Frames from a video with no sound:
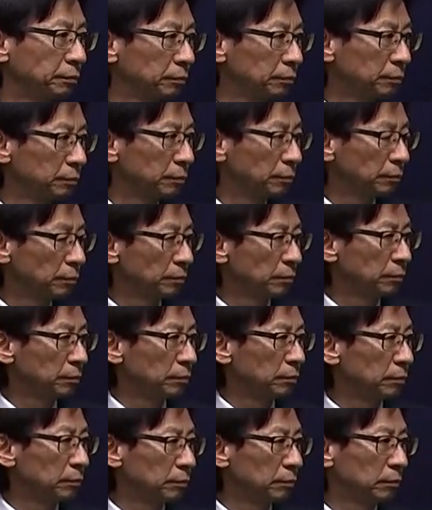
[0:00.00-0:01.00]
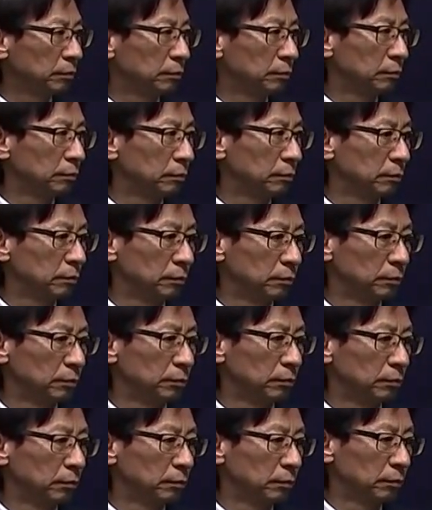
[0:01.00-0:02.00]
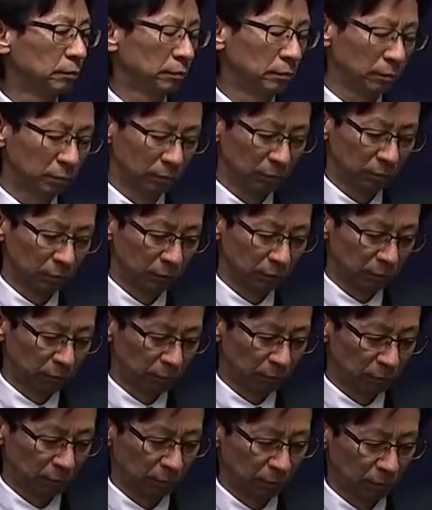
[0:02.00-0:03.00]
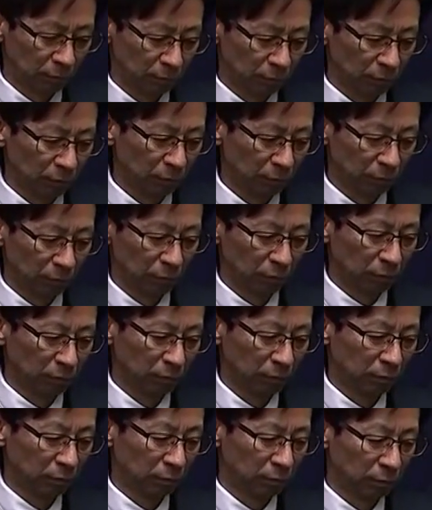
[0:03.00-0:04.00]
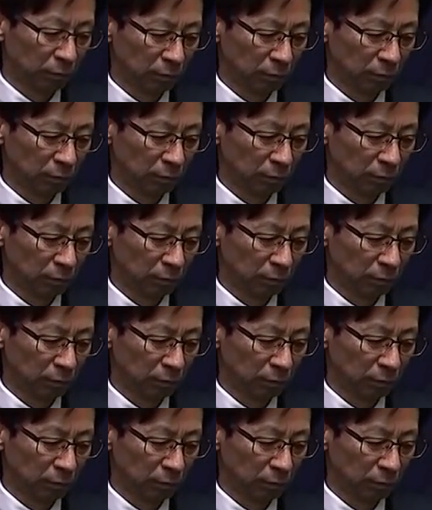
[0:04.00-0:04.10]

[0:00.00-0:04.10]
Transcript: The person shown says nothing.